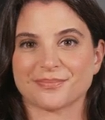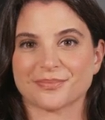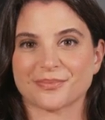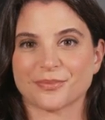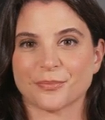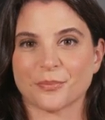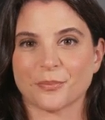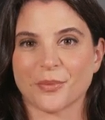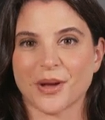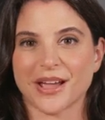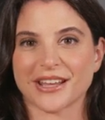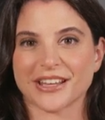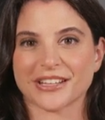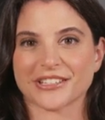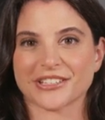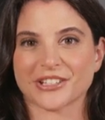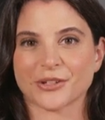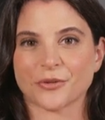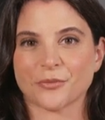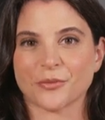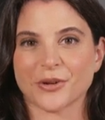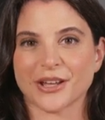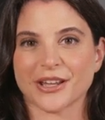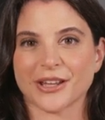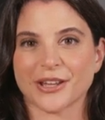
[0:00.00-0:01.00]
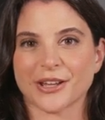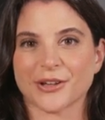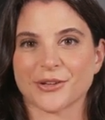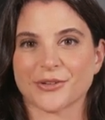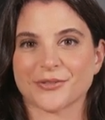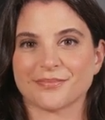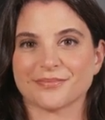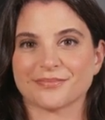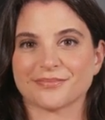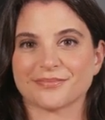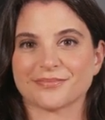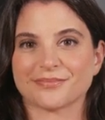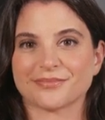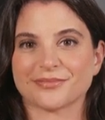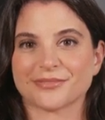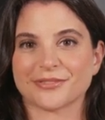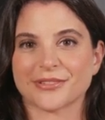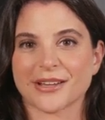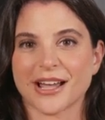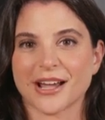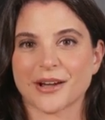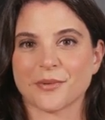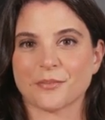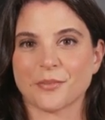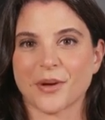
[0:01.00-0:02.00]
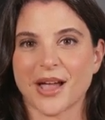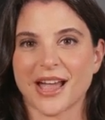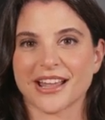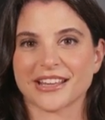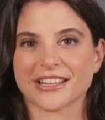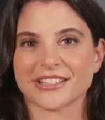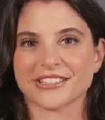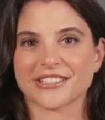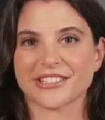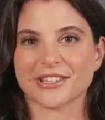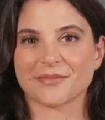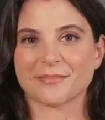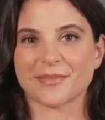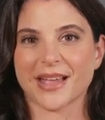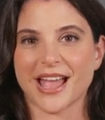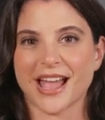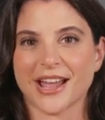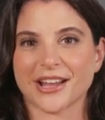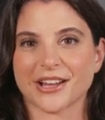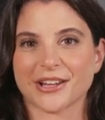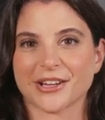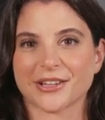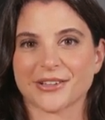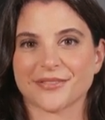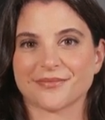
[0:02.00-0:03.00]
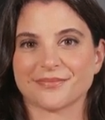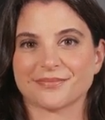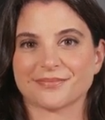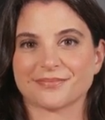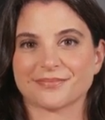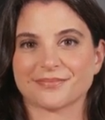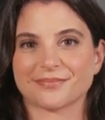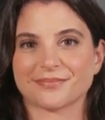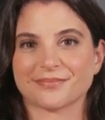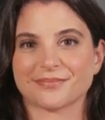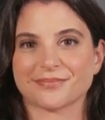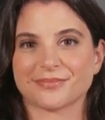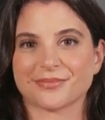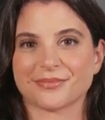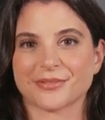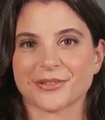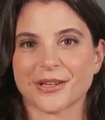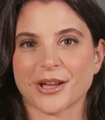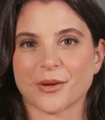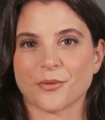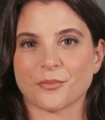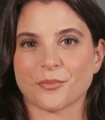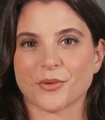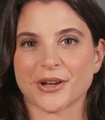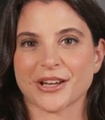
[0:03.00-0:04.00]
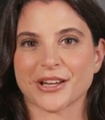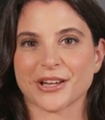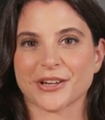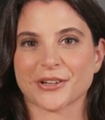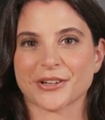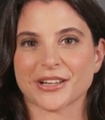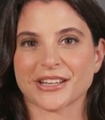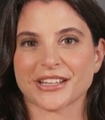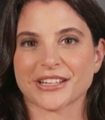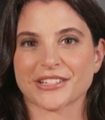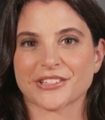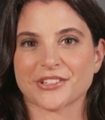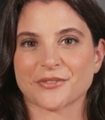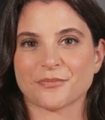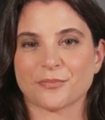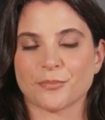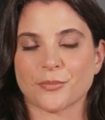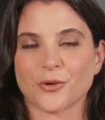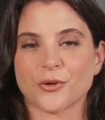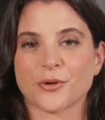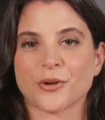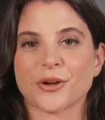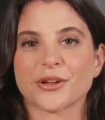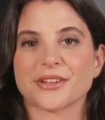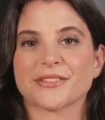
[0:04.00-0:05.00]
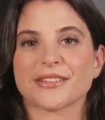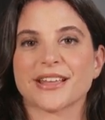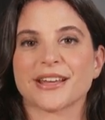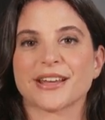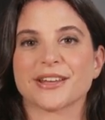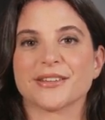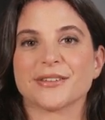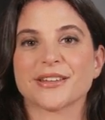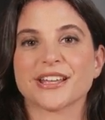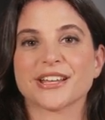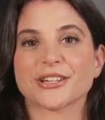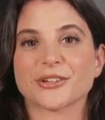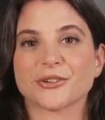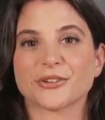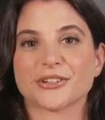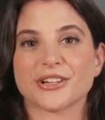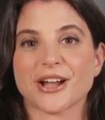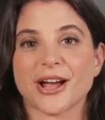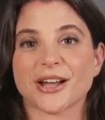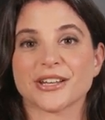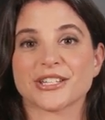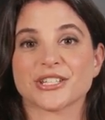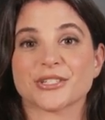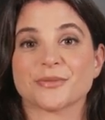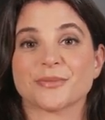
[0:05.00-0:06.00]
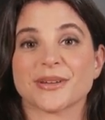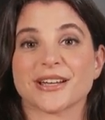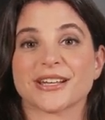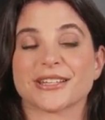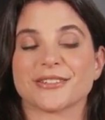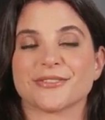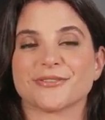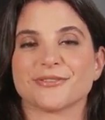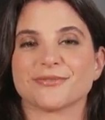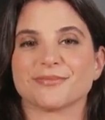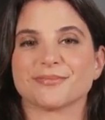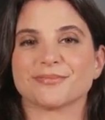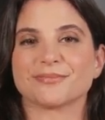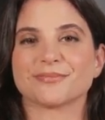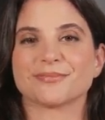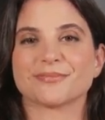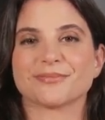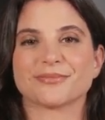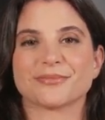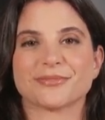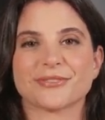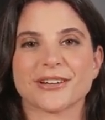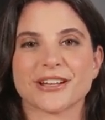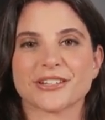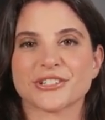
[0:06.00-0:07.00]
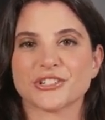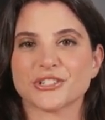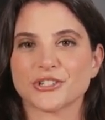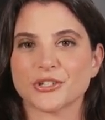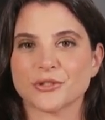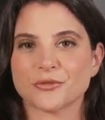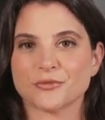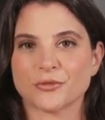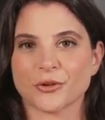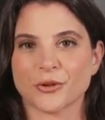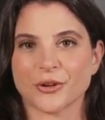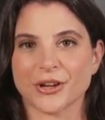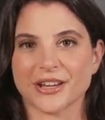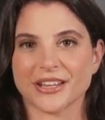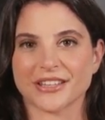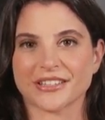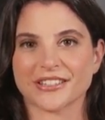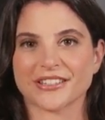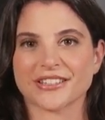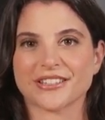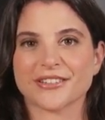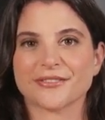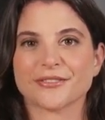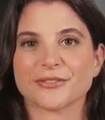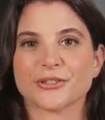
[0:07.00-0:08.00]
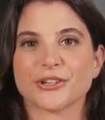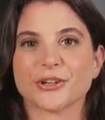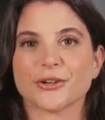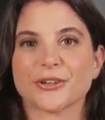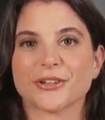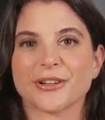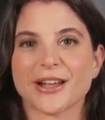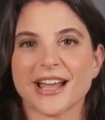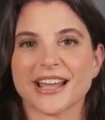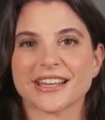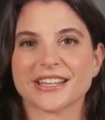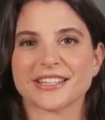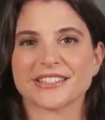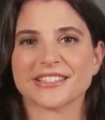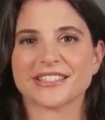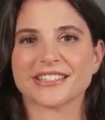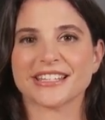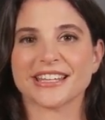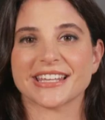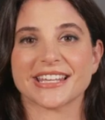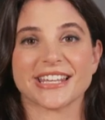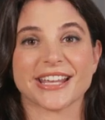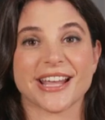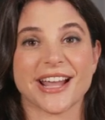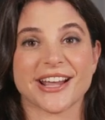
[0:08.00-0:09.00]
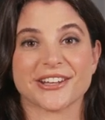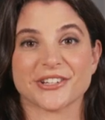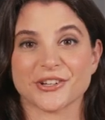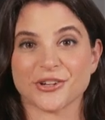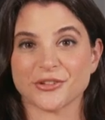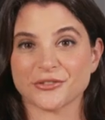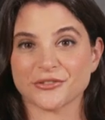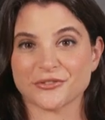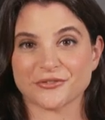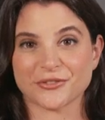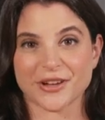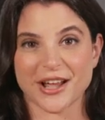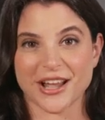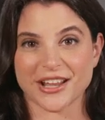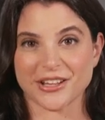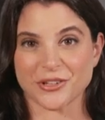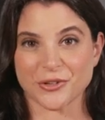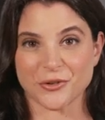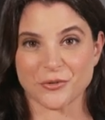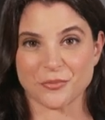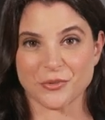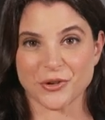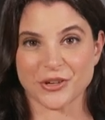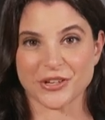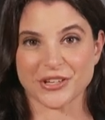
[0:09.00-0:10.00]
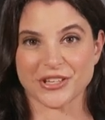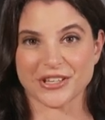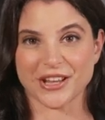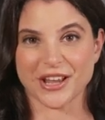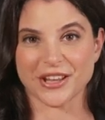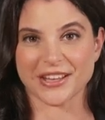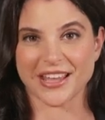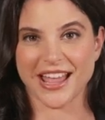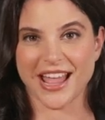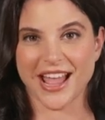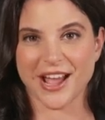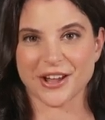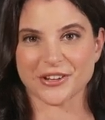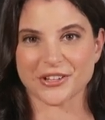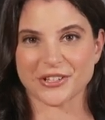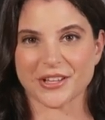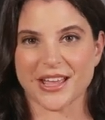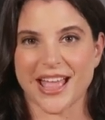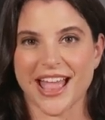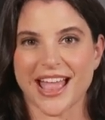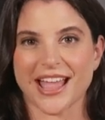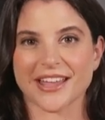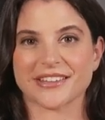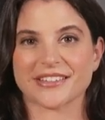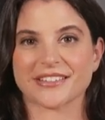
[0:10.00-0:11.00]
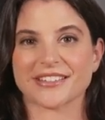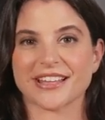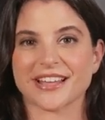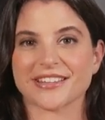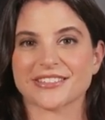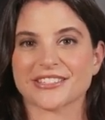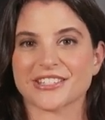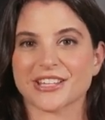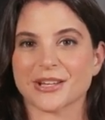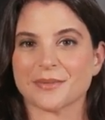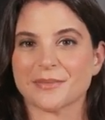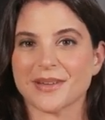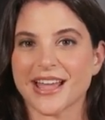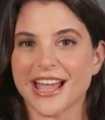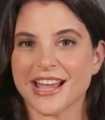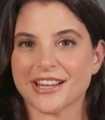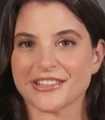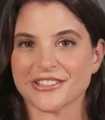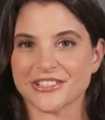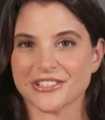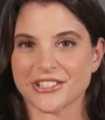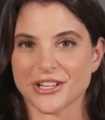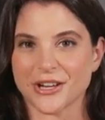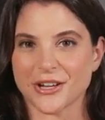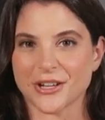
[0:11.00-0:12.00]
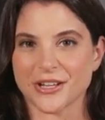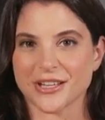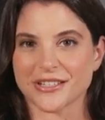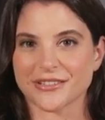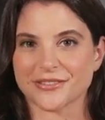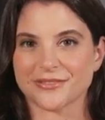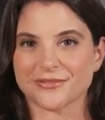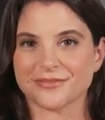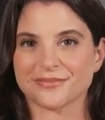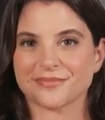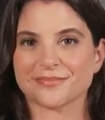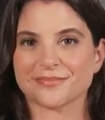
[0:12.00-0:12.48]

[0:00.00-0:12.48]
What is a will, and why does it matter? A will is more than a legal document. It's your voice, your legacy, and your final word on how your assets are passed on.